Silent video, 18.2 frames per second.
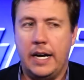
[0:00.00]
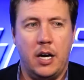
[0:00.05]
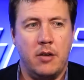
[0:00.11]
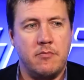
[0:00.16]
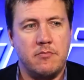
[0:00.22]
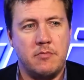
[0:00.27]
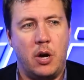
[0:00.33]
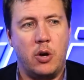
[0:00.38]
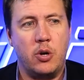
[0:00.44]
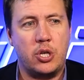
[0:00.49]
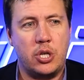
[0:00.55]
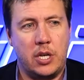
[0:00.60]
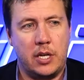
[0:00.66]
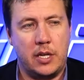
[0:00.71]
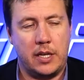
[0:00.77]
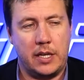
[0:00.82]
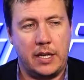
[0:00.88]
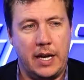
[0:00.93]
emotion
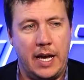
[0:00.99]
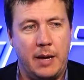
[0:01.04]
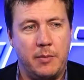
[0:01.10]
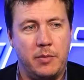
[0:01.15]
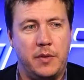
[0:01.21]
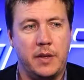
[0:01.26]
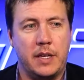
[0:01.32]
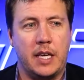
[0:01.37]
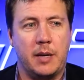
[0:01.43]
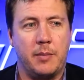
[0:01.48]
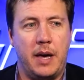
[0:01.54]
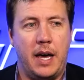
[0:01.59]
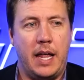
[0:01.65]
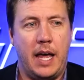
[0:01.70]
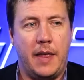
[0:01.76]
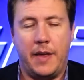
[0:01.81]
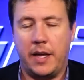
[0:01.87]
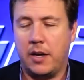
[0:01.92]
into the game, thinking
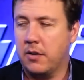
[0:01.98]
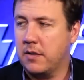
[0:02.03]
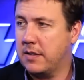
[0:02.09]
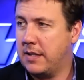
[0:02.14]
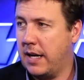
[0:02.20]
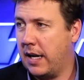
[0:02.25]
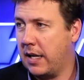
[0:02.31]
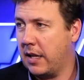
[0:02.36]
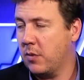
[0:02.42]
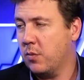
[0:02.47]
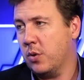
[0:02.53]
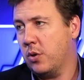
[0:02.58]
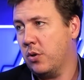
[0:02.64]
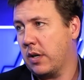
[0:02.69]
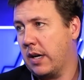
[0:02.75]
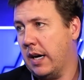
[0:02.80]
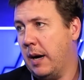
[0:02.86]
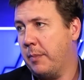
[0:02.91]
about how they got done in the
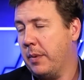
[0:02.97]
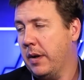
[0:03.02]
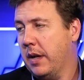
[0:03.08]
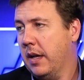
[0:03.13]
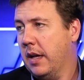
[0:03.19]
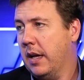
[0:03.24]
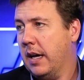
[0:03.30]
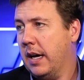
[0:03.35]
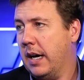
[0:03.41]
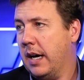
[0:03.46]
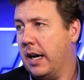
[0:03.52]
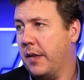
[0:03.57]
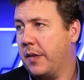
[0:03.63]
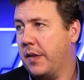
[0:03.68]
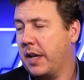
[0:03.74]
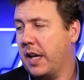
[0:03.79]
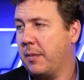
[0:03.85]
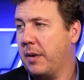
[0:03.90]
World Cup,
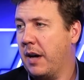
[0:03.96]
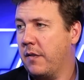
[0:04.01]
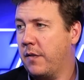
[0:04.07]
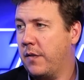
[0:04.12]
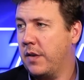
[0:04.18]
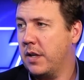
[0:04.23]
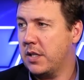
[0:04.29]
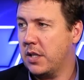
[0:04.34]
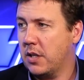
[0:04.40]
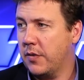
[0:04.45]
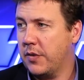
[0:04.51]
thinking about finishing